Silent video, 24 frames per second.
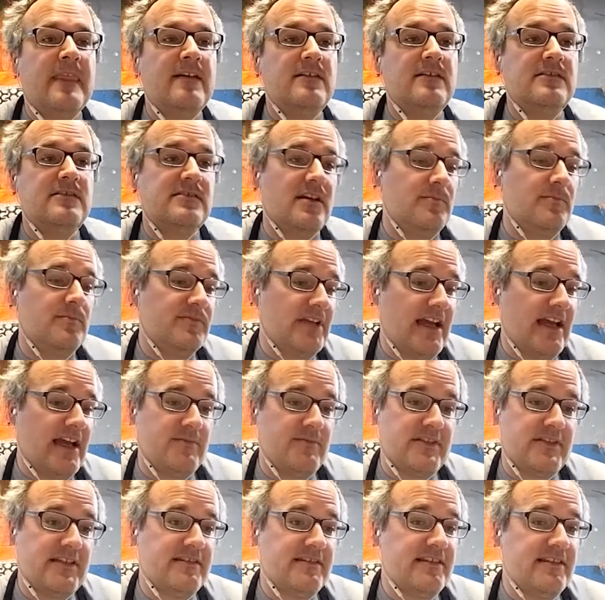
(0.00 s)

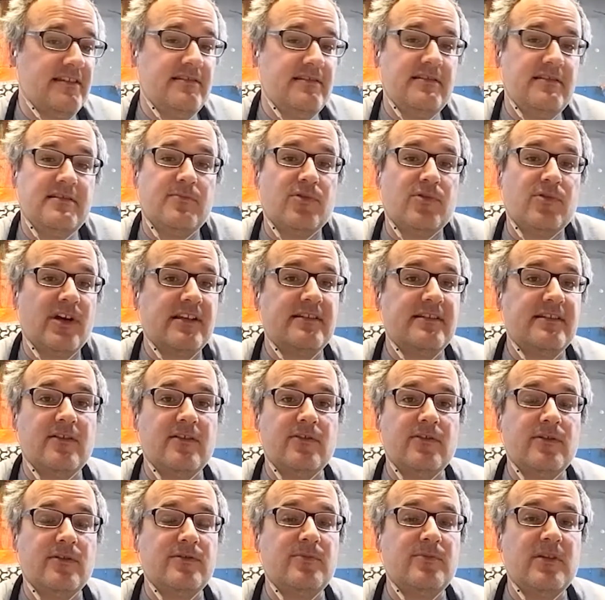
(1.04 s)
sometimes it's easy to break
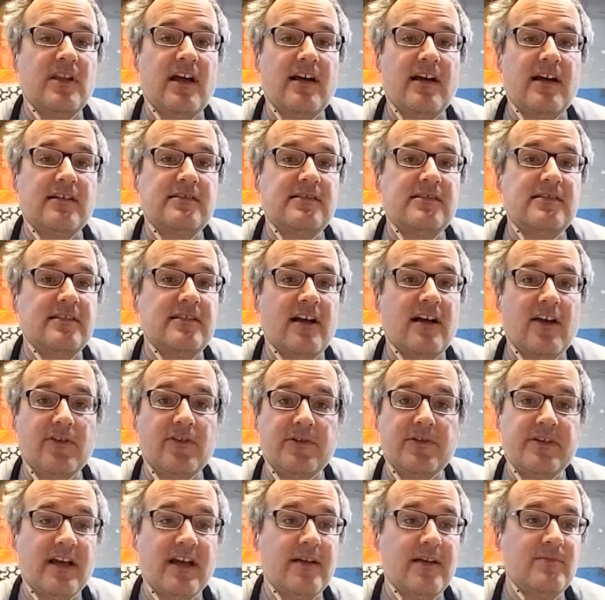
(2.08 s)
down those blocks and
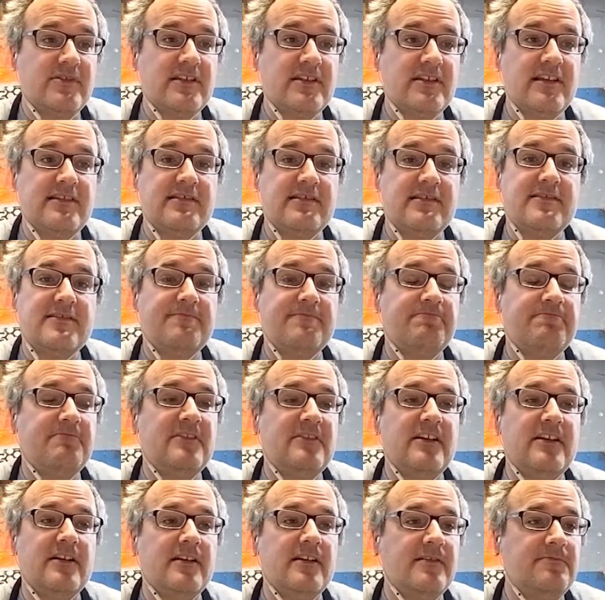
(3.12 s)
other times it's
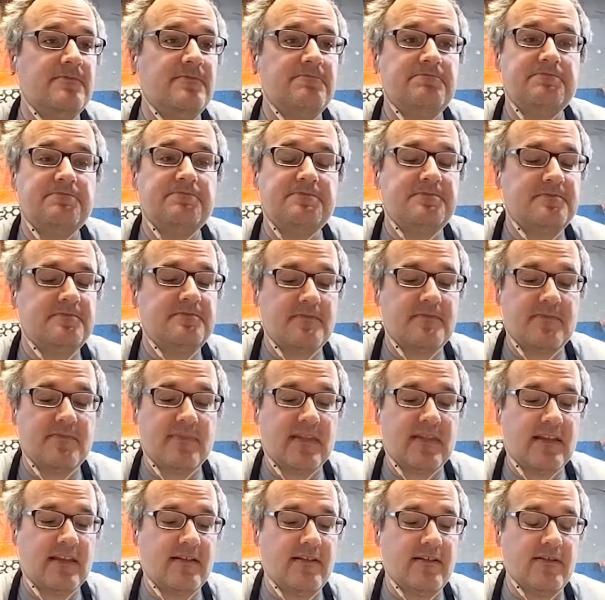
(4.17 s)
they're
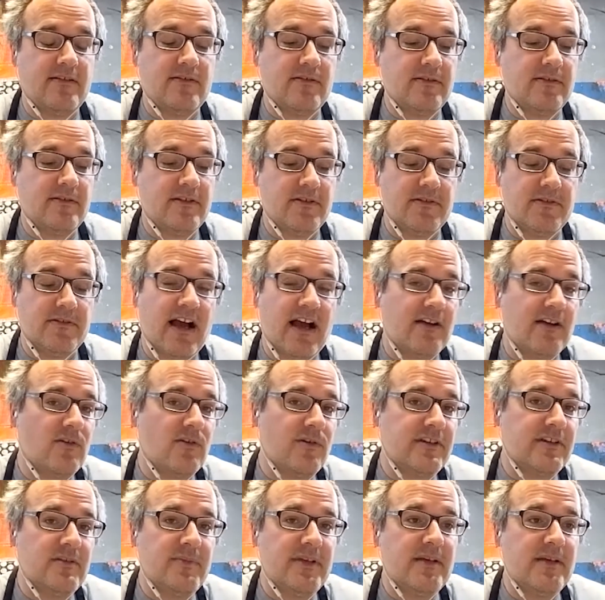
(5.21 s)
you know you're not
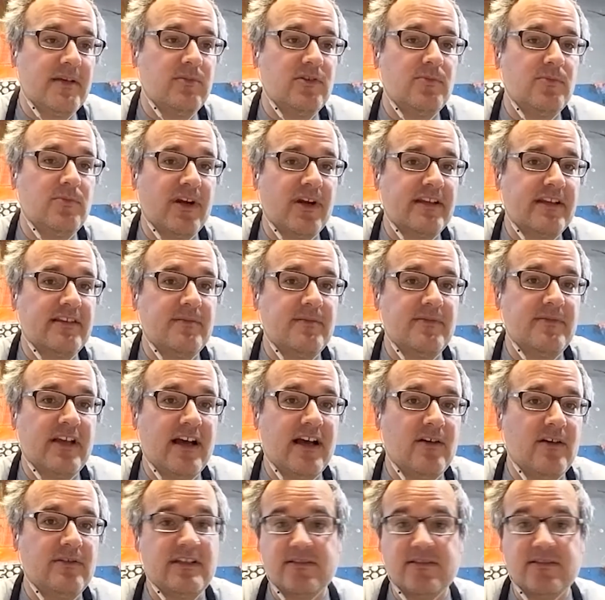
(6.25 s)
going to be able to break them
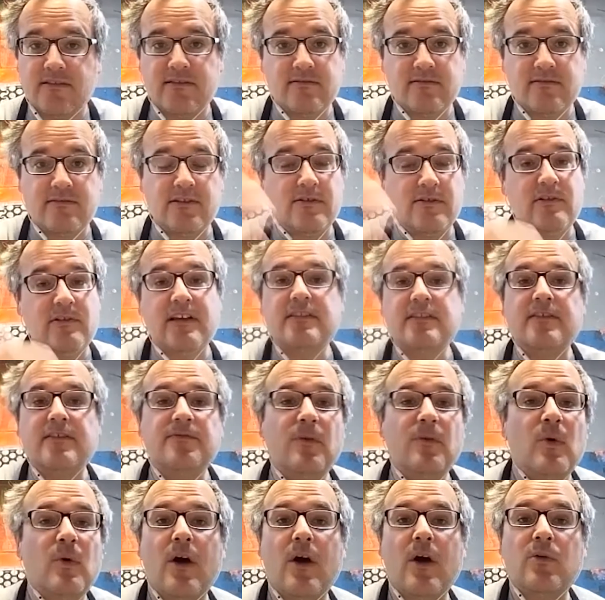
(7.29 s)
down in you know like the
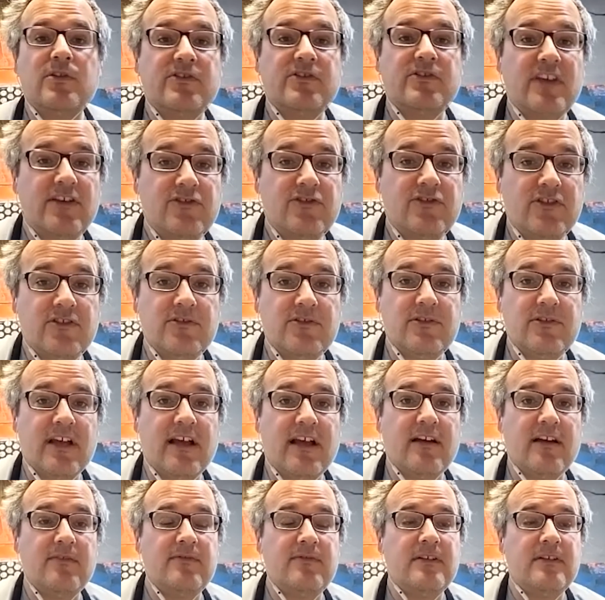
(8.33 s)
four hour session you
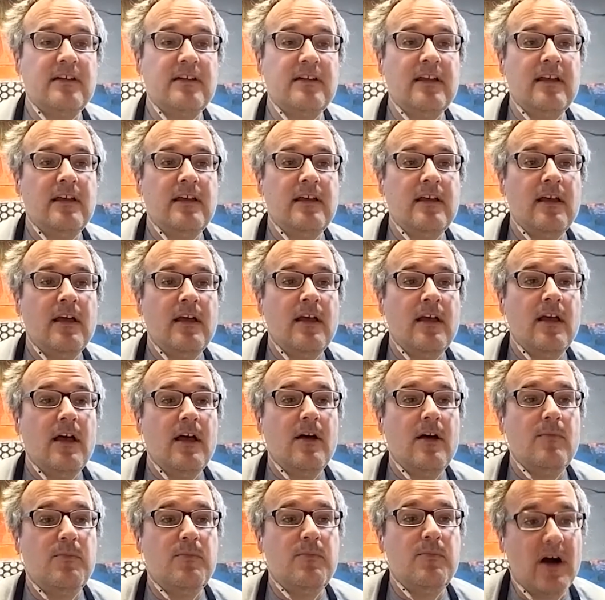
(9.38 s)
have
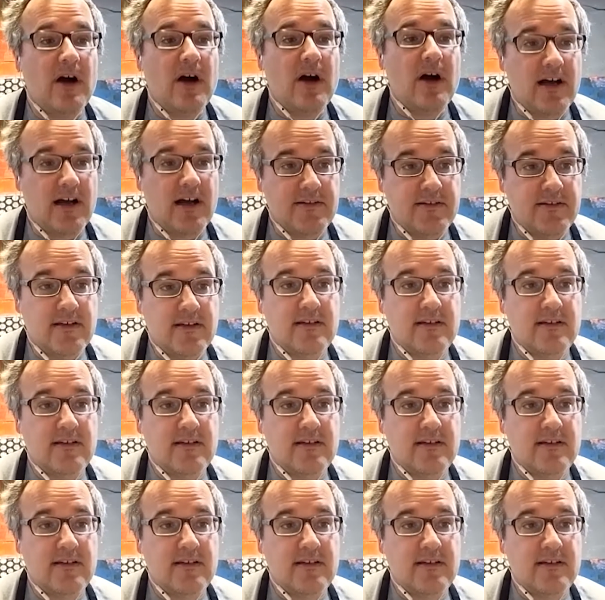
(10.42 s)
mm-hmm. but